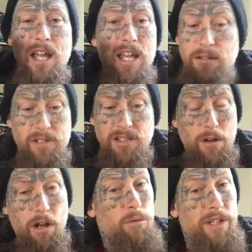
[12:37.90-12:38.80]
And that's
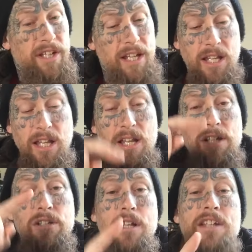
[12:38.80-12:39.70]
I went there.
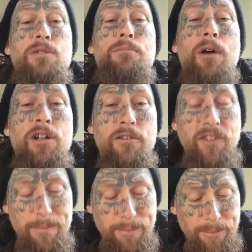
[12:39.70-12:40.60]
And to
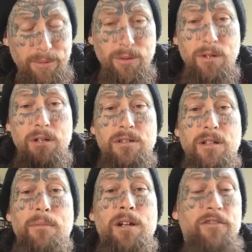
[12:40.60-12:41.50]
motivate people
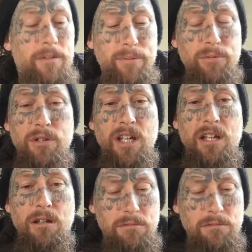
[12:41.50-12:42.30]
that,